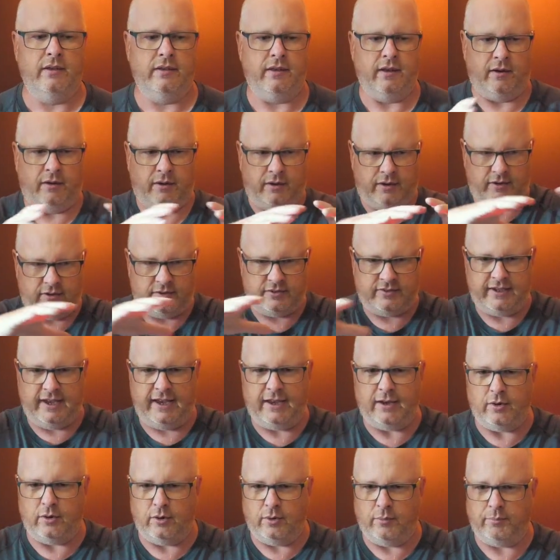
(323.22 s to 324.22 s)
that I'm going to
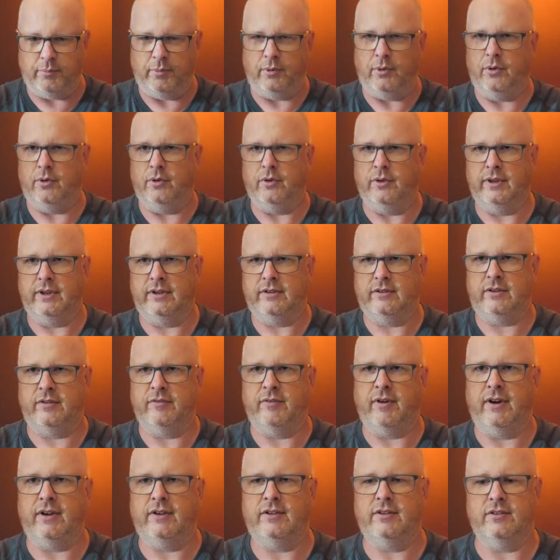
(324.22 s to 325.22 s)
set up all these
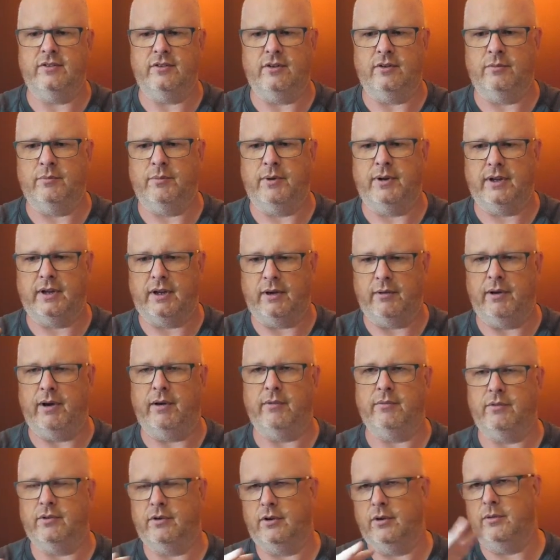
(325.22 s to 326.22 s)
devices on when I go
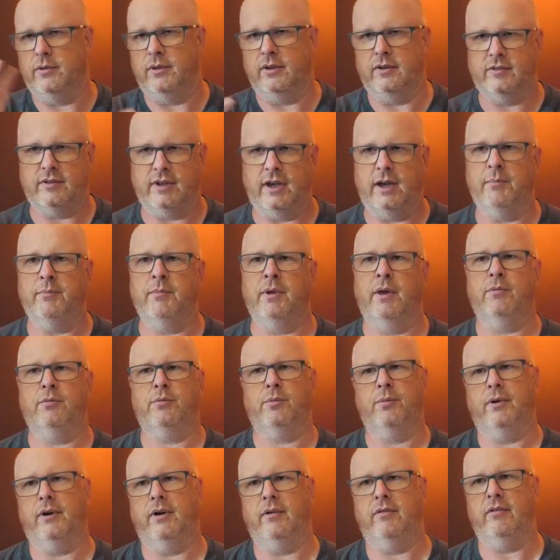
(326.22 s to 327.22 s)
out and do the time
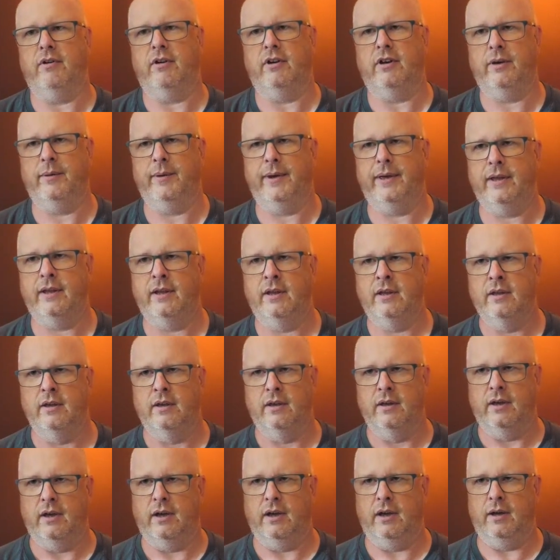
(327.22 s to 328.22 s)
lapse wherever I do it.
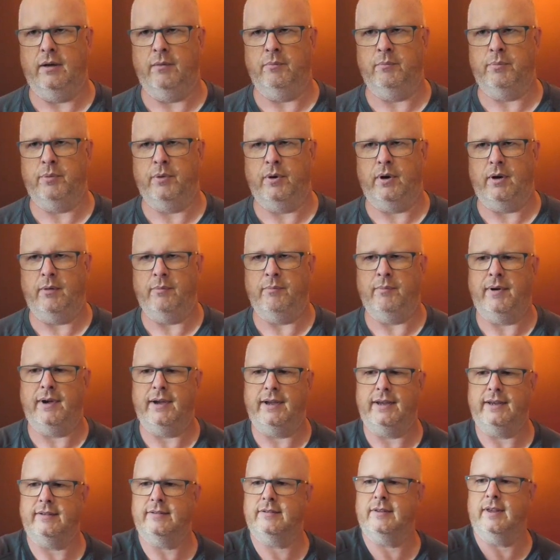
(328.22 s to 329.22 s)
But I
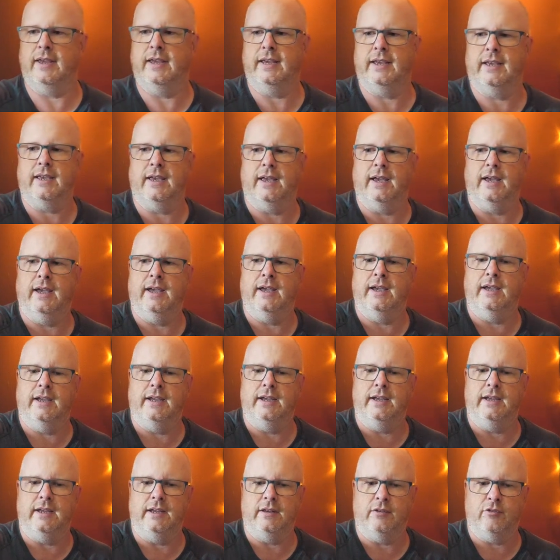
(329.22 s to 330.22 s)
might take
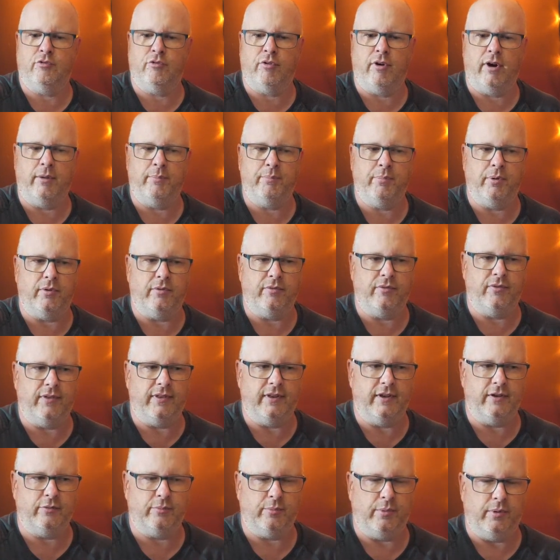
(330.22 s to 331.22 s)
a tripod for
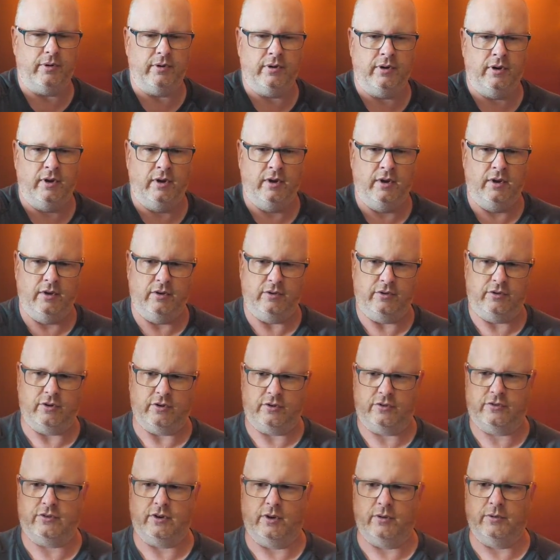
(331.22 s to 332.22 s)
this one,
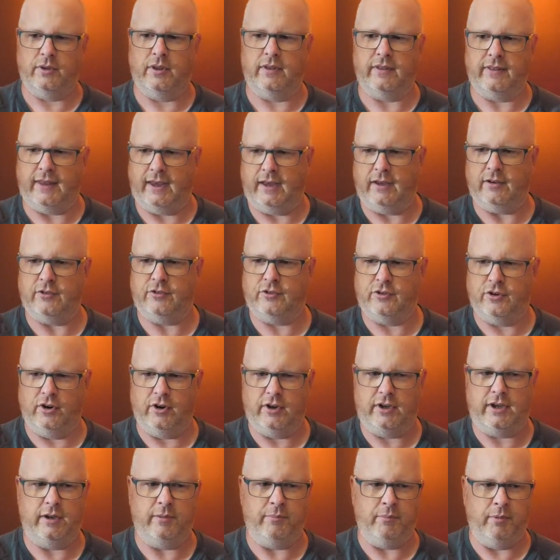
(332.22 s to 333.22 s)
just so that that
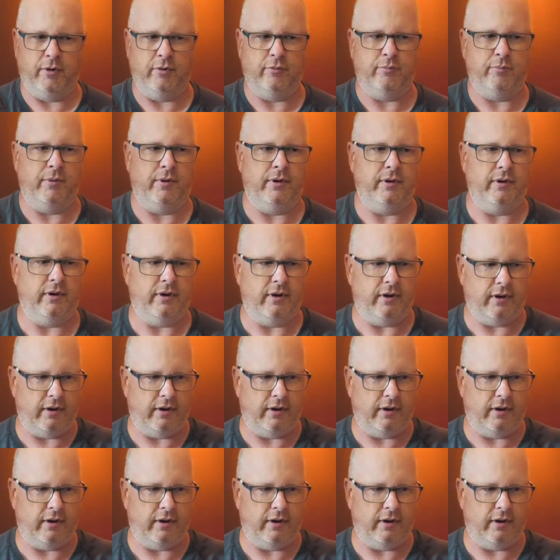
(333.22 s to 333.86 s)
jerky movement,